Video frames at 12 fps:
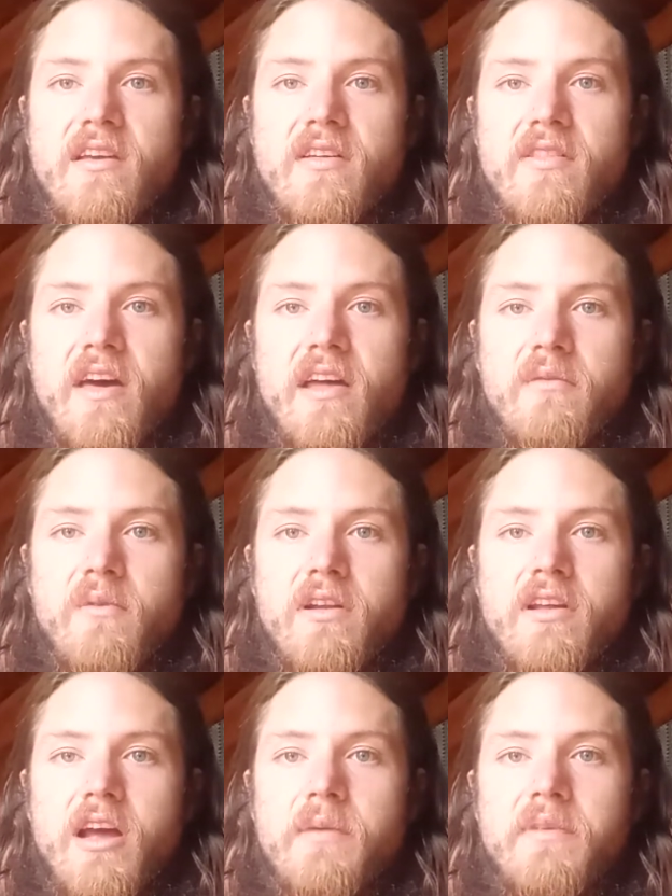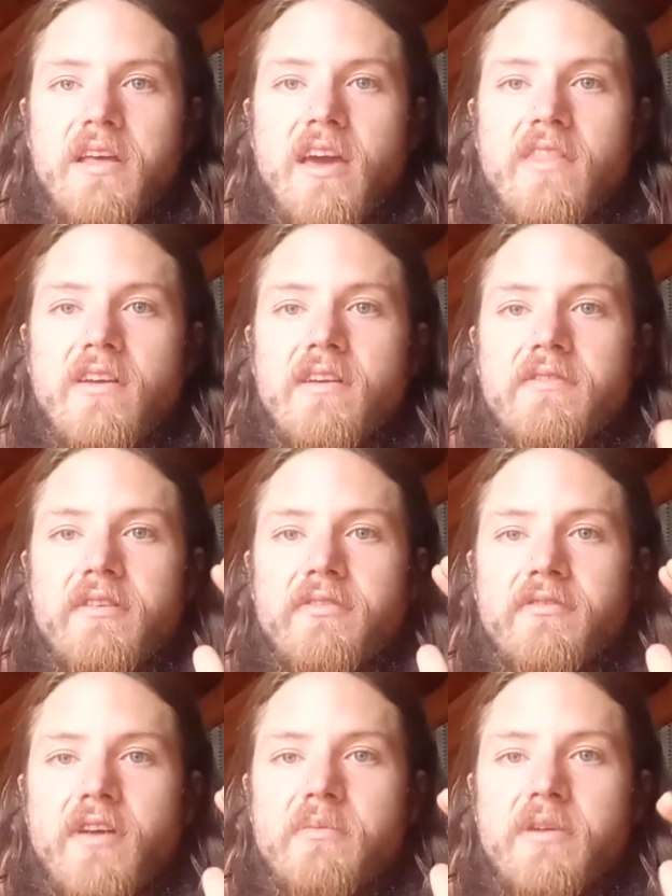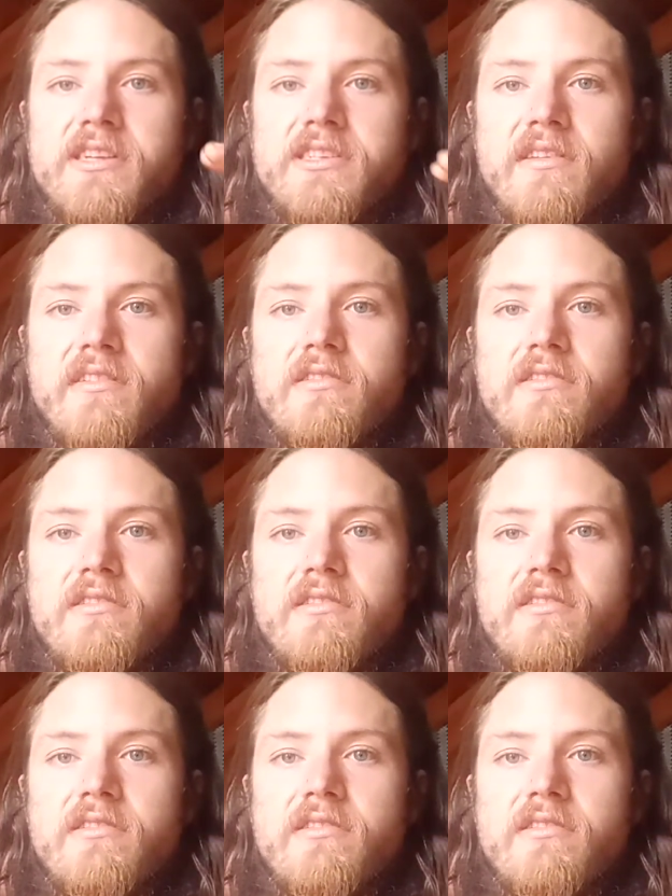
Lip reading: that want to come together of different vibrations,